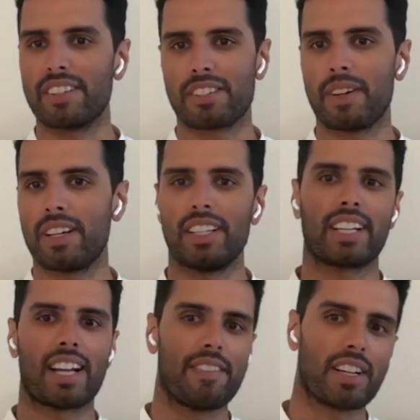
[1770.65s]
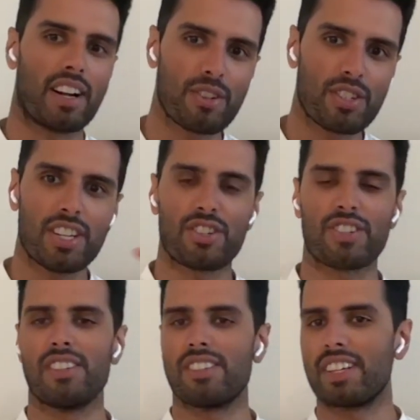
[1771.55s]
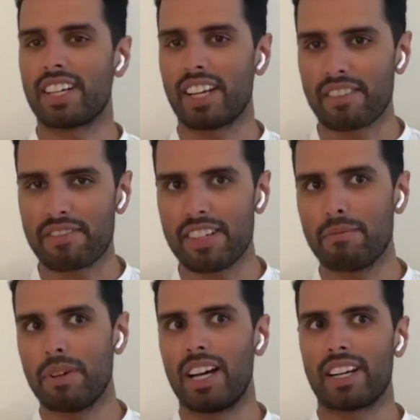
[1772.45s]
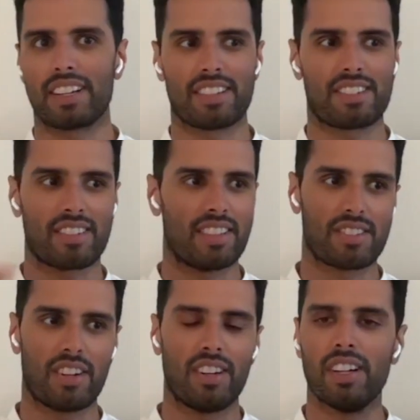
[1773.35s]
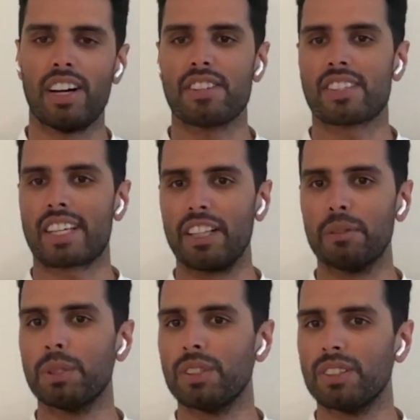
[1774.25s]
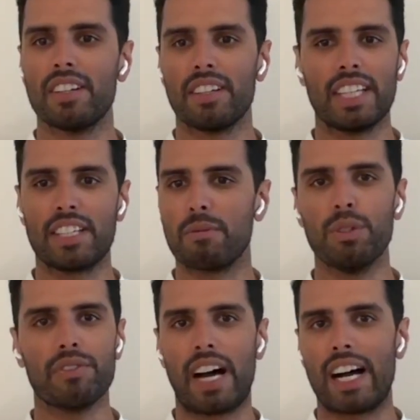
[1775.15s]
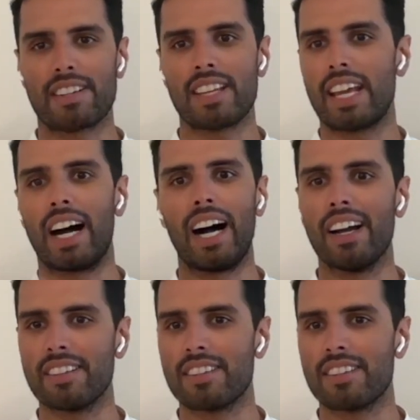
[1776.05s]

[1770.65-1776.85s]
It's about like having conversations, like getting feedback. Like it's all unscalable, need to move fast AI